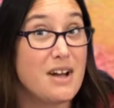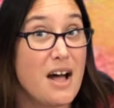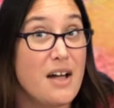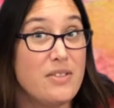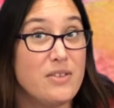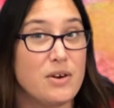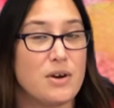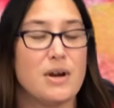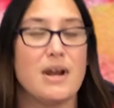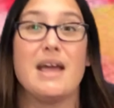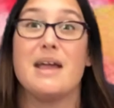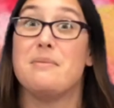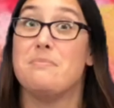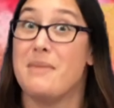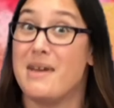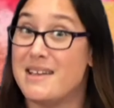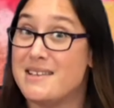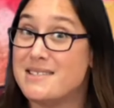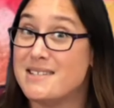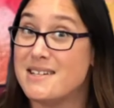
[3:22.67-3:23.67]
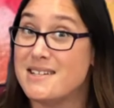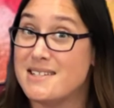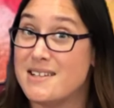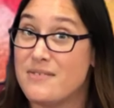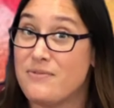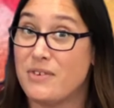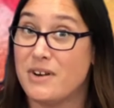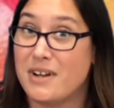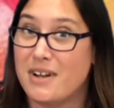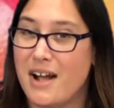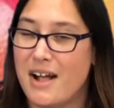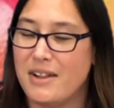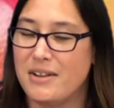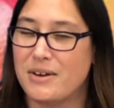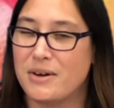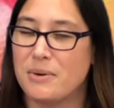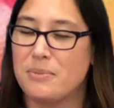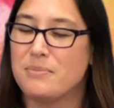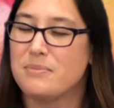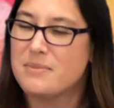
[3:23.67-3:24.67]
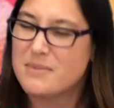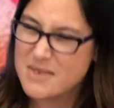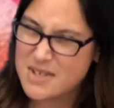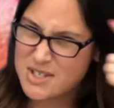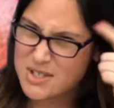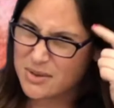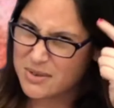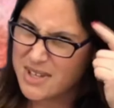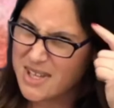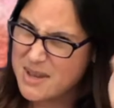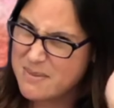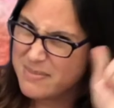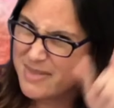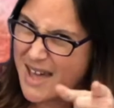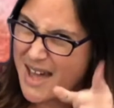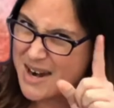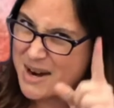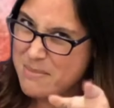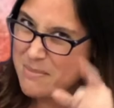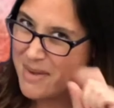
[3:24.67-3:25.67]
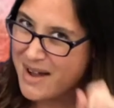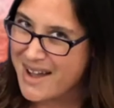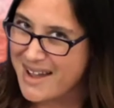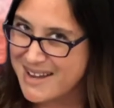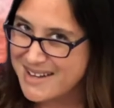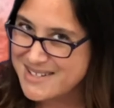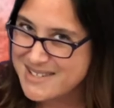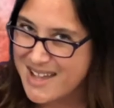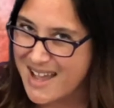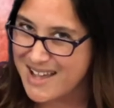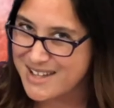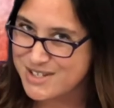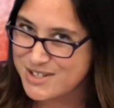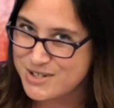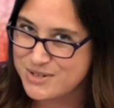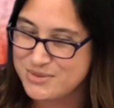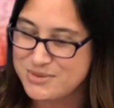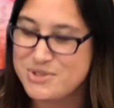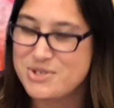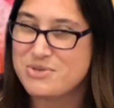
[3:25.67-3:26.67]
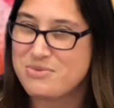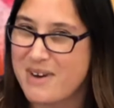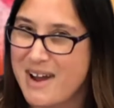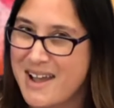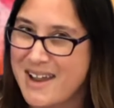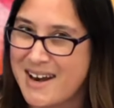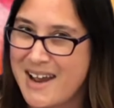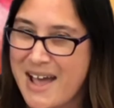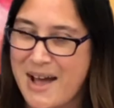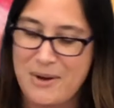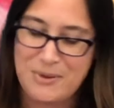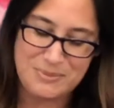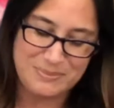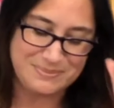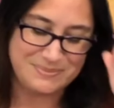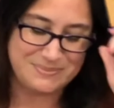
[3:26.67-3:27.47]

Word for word: color and makes it a different color. So keep that in mind as you try it out.